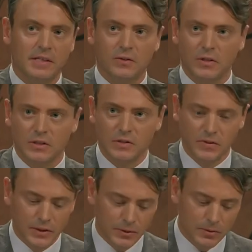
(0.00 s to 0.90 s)
Next question's for
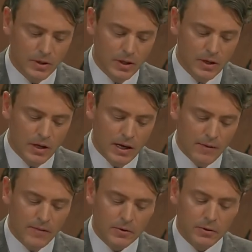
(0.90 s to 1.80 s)
you.
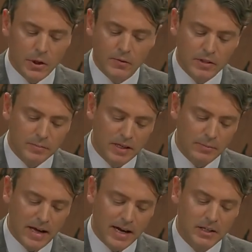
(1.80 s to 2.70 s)
Federal COVID spending
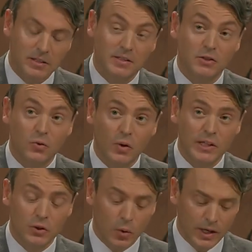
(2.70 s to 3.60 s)
packages in
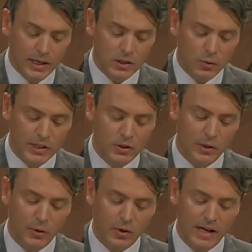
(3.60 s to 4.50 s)
2020 and
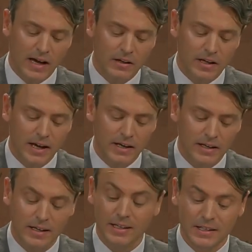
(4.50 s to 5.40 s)
2021
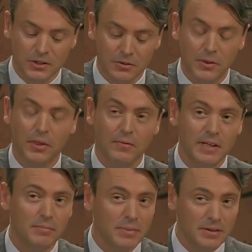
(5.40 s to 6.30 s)
allocated an additional
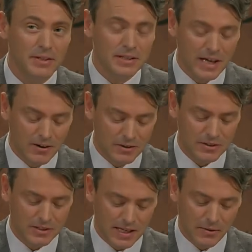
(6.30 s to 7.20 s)
$3 billion
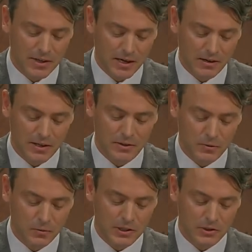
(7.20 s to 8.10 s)
to South Carolina
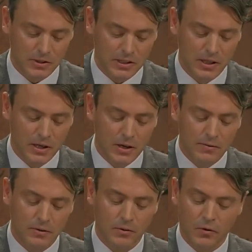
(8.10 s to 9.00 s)
school districts
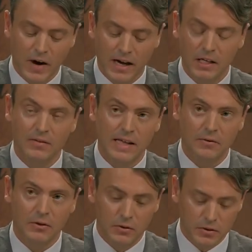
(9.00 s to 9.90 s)
for a variety of
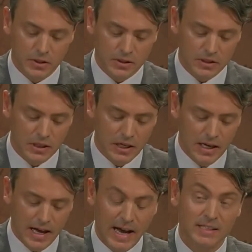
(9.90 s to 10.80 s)
allowed uses.
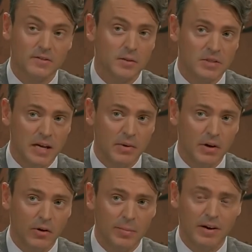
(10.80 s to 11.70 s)
As of September,
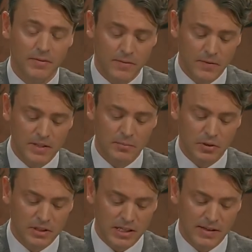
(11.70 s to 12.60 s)
only about
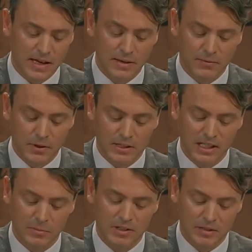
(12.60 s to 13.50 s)
15% of that influx has
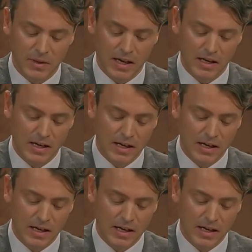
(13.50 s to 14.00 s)
been spent.